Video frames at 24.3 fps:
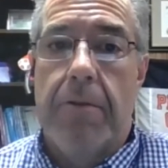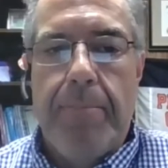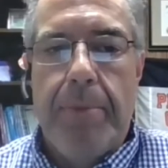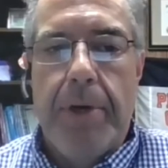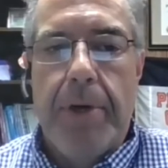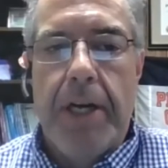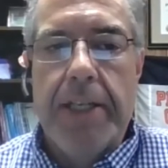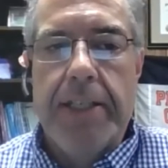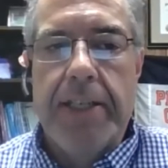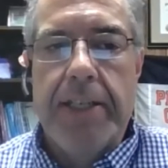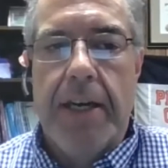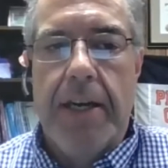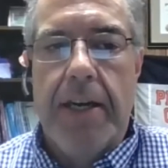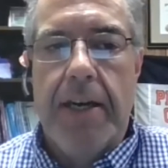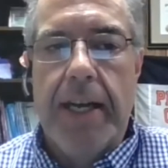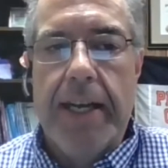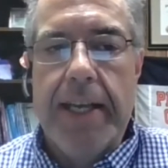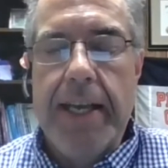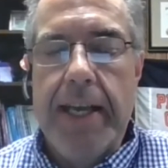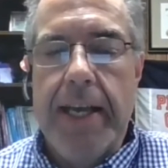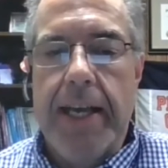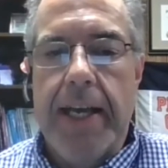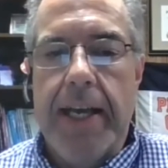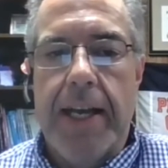But
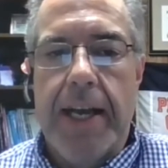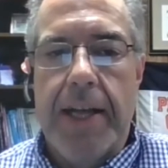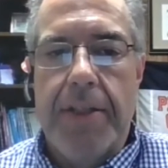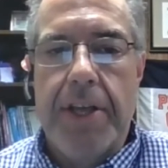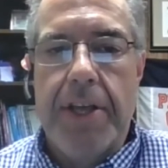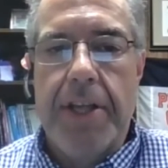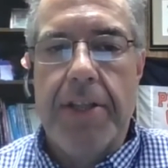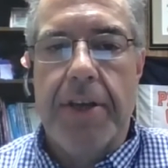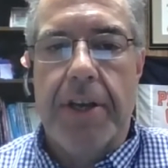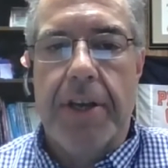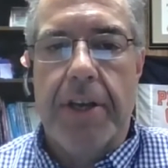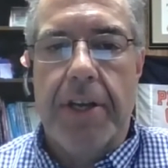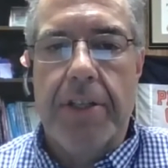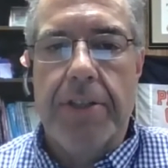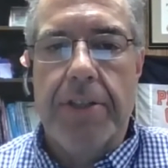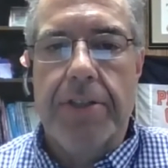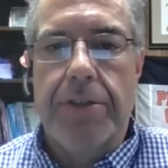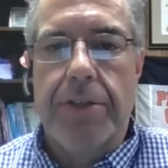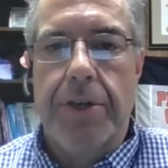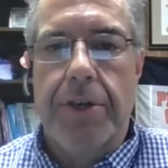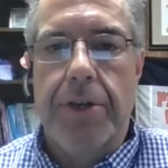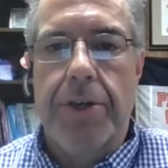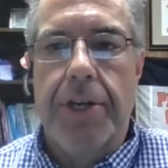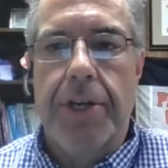again, I think the
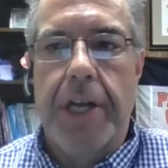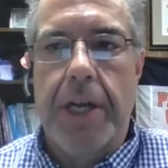concern